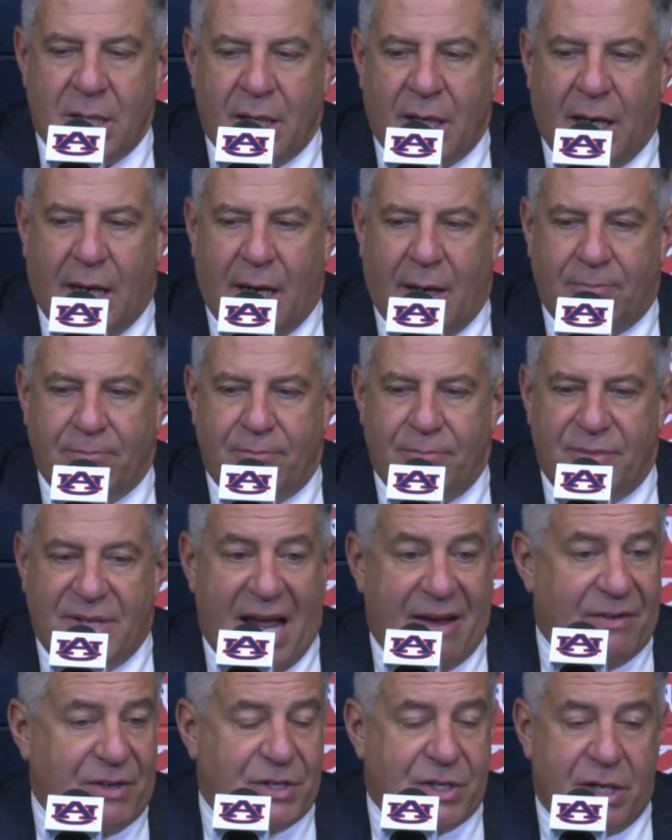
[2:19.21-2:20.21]
uh,
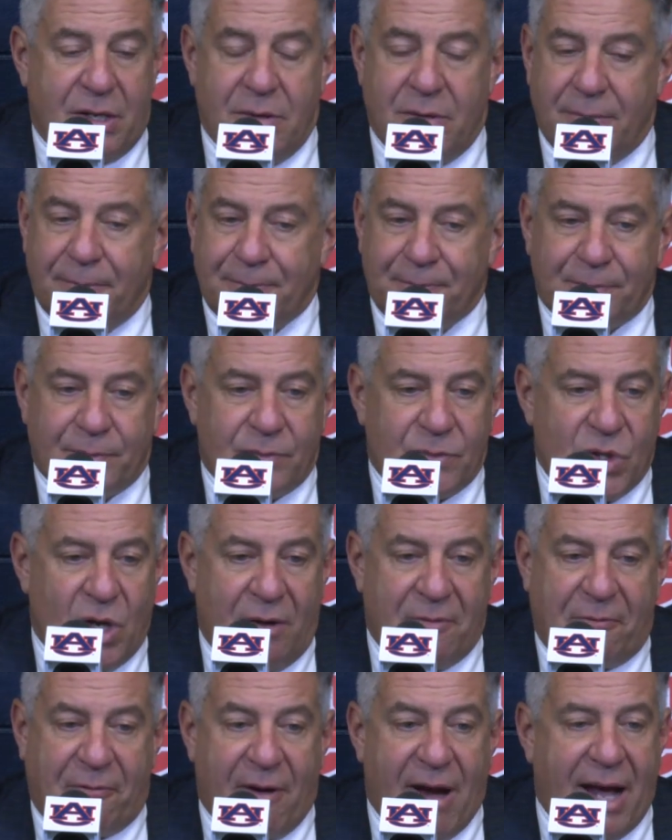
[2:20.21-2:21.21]
Davidson
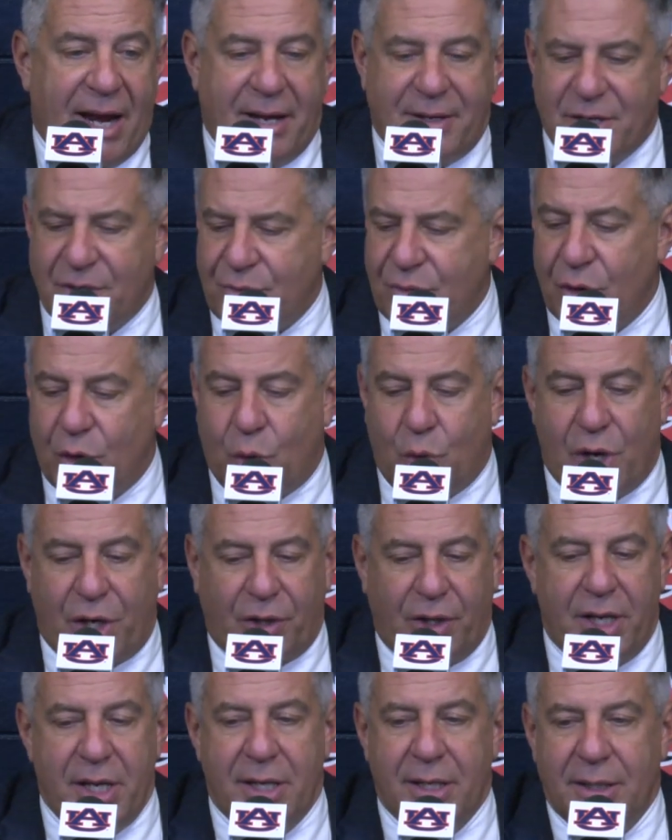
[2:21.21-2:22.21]
on Friday, just real
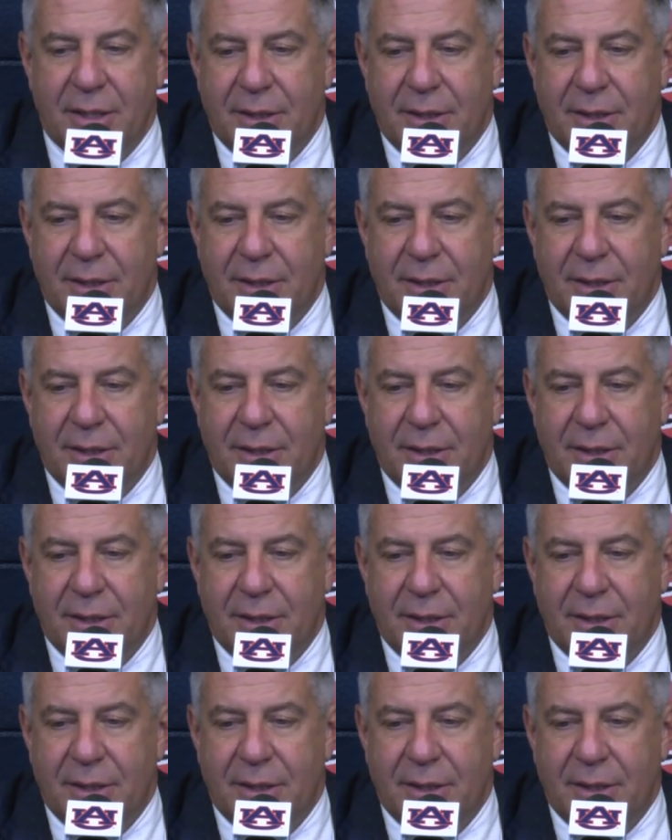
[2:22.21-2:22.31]
quickly.